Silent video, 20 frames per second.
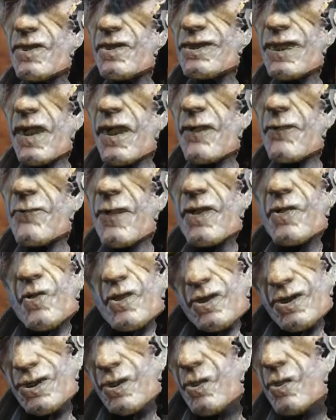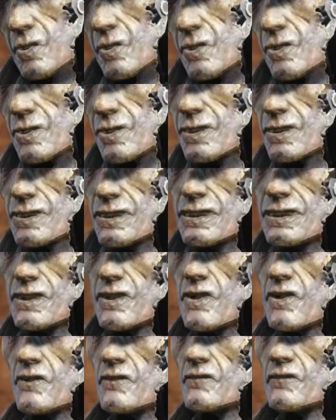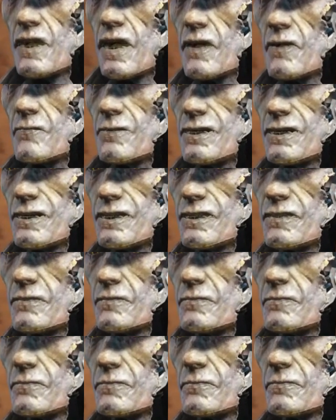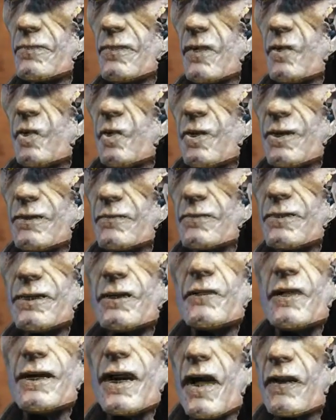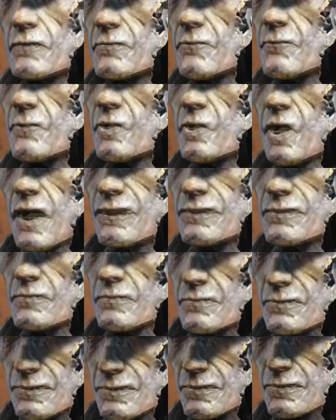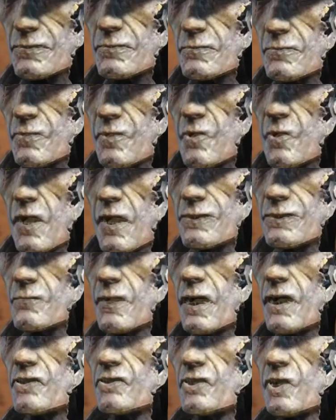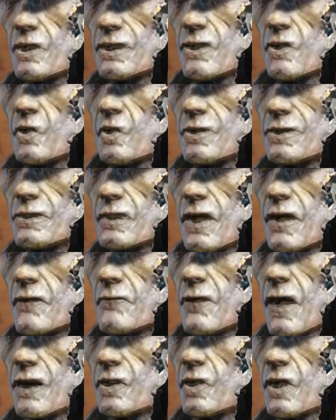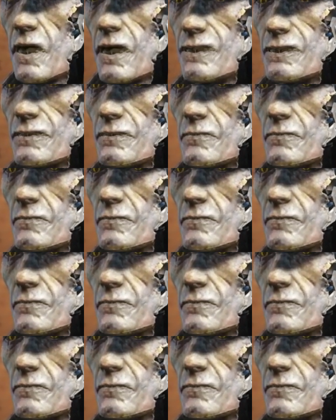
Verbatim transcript: that's happened with you and your family, it's a mm -hmm. whole hell of a lot to process. I wanted to make sure you're holding up all right.